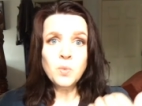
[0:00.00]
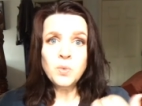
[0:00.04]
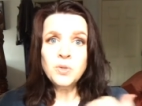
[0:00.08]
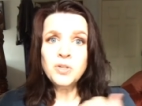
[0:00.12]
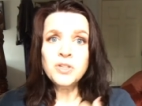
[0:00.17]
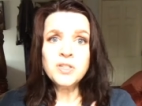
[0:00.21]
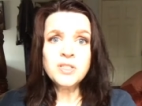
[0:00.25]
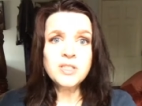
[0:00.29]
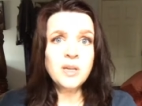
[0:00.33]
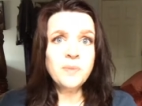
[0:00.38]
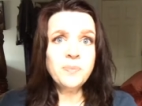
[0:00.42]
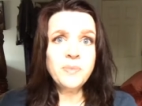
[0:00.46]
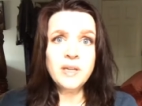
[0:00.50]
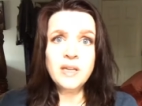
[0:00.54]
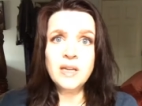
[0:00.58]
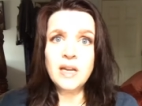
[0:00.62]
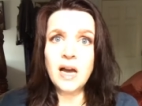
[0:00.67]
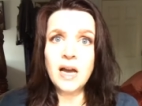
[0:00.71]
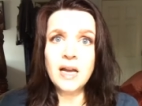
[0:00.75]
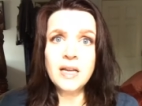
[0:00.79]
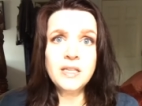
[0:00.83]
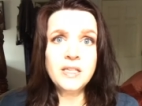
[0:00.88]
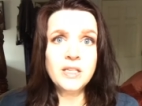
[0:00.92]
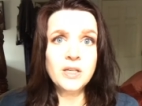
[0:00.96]
which is
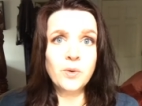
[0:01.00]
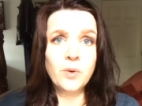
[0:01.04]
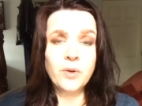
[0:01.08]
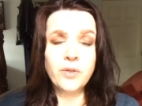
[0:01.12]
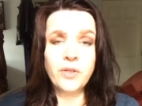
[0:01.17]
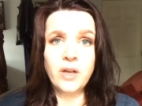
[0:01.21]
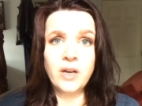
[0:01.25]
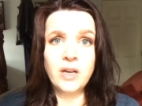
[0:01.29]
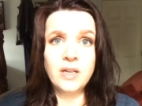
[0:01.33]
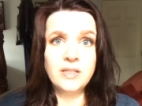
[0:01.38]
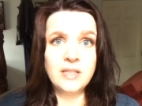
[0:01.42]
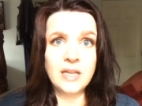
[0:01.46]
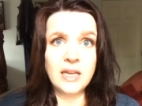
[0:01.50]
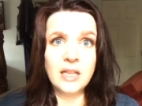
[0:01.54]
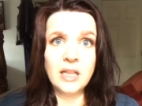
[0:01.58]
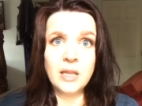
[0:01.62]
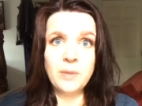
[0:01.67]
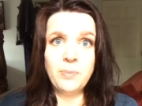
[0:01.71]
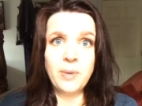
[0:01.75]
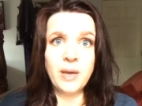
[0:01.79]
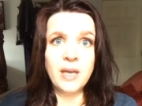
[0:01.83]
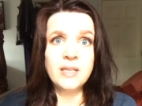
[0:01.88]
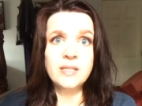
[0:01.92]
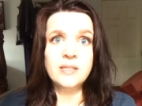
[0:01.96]
something I deal with on a
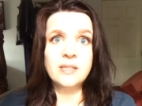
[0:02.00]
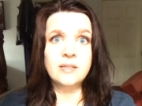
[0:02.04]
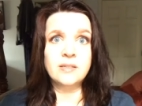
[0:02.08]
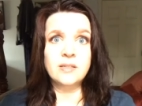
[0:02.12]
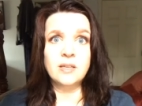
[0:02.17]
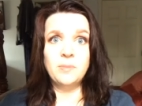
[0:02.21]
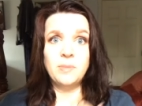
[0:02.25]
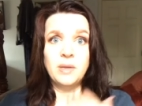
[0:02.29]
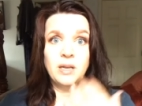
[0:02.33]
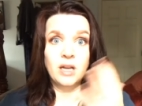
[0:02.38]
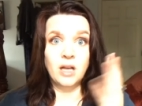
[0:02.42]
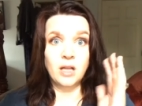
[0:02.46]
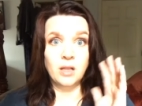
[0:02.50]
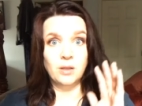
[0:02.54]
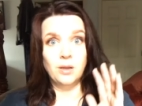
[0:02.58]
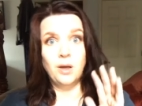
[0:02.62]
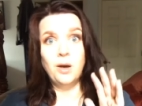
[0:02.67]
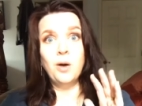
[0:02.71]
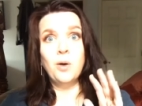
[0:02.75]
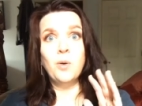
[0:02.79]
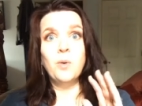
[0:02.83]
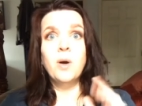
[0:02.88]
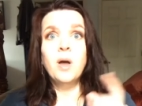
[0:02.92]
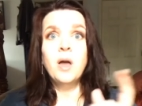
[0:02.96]
daily basis. I mean,
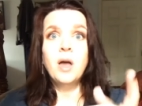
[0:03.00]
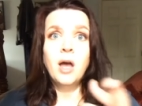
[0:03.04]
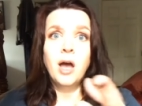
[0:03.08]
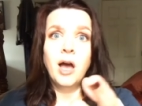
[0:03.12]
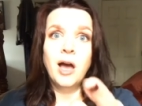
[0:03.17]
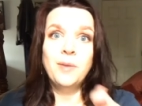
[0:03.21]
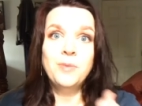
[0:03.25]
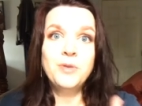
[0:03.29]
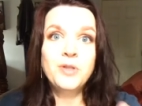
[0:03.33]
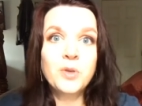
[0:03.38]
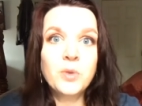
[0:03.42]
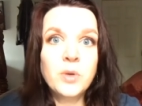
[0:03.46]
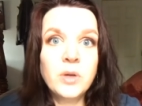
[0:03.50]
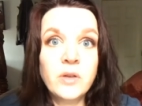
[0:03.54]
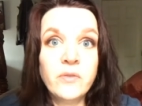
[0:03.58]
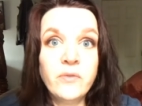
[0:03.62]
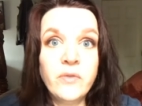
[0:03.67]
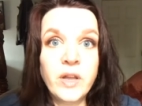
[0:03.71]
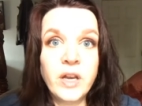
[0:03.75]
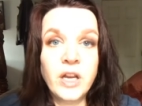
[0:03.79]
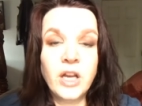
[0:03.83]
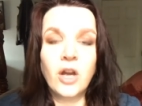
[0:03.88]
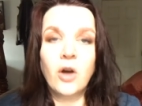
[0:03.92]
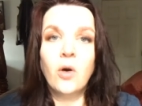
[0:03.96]
hello, I'm doing a
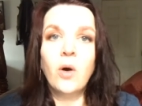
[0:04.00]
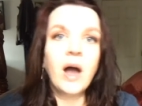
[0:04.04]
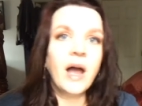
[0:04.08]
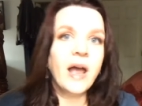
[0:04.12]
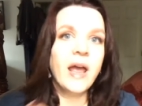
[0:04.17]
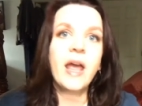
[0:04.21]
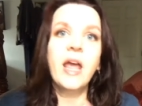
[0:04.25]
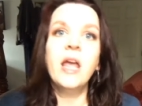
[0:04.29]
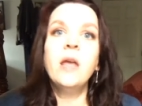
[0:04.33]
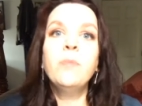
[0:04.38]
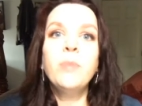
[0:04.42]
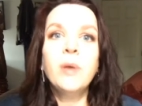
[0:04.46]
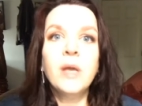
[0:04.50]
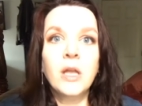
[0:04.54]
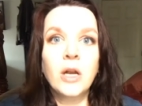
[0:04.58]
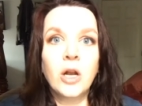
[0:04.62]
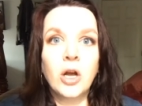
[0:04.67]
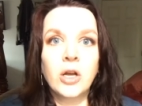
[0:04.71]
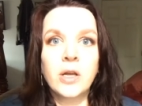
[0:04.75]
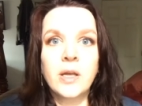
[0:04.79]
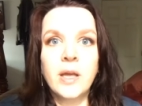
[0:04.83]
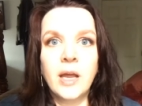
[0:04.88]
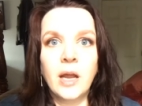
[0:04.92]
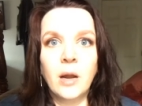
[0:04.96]
video. I hate
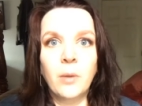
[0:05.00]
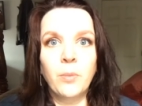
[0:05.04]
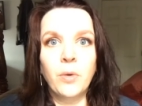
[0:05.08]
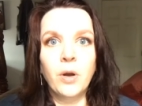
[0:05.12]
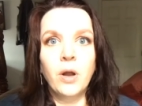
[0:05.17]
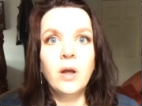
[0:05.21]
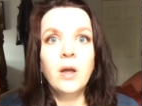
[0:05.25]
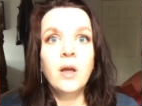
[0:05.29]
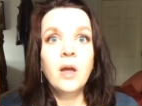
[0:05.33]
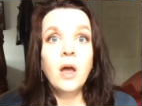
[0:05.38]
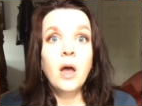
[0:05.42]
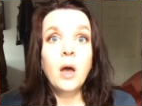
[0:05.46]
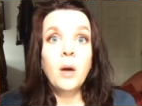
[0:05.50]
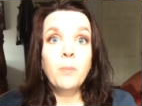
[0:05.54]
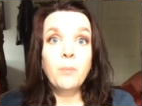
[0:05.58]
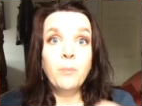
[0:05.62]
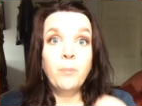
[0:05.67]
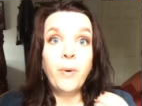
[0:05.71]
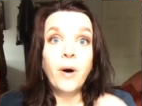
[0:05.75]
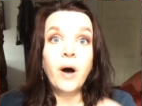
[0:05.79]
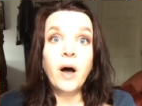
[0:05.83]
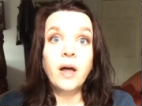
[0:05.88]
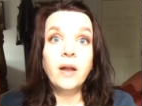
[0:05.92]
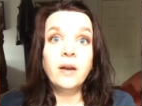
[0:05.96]
being on camera,
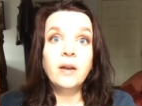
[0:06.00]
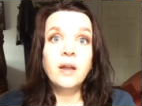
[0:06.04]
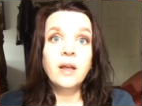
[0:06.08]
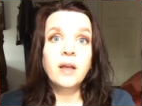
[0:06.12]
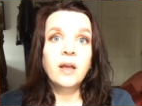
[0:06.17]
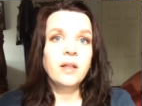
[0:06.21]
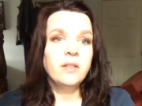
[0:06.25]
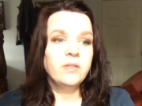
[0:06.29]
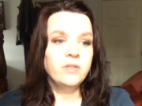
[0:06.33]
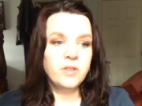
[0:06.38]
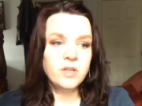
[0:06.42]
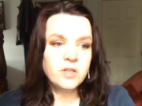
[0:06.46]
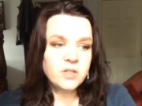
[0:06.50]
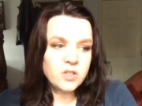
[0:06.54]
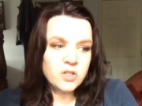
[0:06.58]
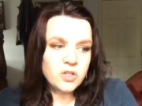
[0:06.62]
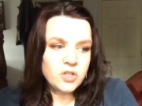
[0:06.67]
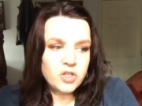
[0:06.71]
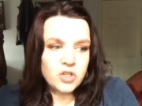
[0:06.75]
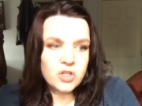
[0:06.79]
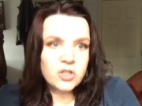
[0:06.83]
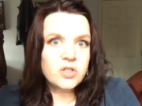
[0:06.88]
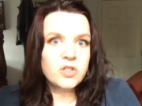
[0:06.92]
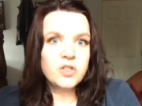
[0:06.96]
but this
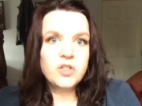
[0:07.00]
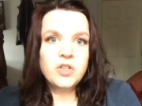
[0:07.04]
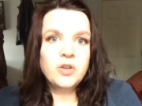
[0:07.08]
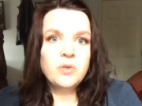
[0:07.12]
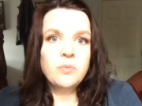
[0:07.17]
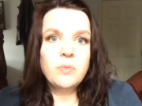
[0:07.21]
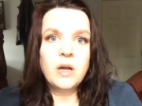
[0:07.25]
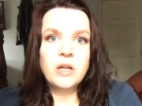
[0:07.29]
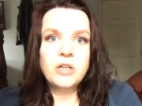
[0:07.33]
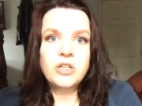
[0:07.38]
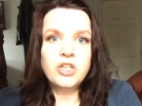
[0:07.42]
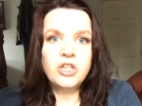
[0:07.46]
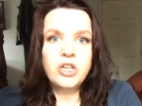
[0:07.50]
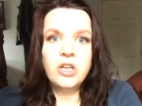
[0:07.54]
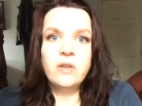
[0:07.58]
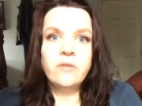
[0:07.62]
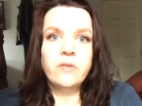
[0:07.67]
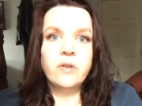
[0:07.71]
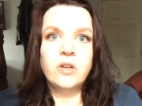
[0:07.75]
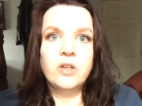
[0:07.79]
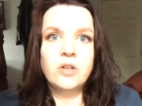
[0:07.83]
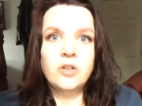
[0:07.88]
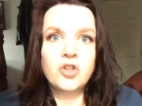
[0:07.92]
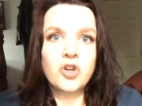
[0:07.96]
is just too much to
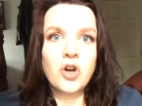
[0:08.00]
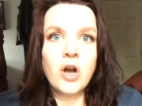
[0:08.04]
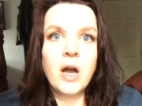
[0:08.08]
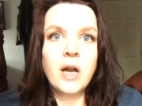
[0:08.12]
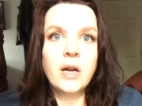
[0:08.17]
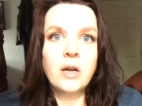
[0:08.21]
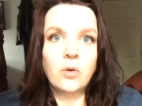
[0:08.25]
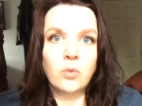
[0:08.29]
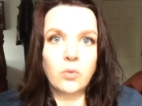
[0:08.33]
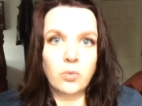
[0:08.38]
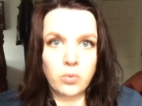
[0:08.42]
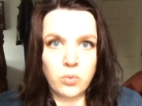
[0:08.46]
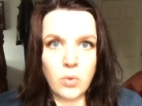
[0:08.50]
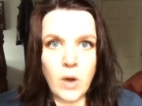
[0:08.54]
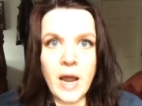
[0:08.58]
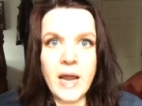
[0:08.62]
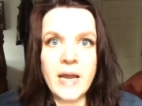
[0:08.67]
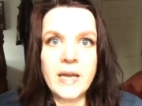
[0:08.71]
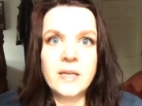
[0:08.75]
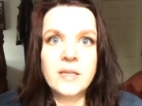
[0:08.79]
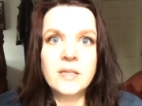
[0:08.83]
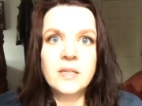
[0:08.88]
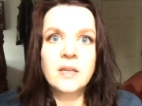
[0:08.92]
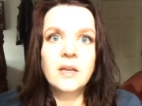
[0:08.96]
even try to
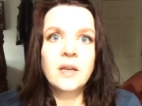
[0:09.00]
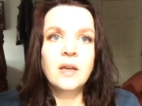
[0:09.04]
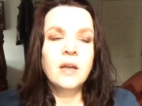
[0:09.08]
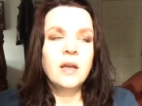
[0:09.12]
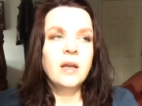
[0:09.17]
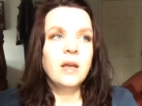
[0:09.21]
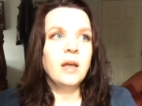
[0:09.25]
write.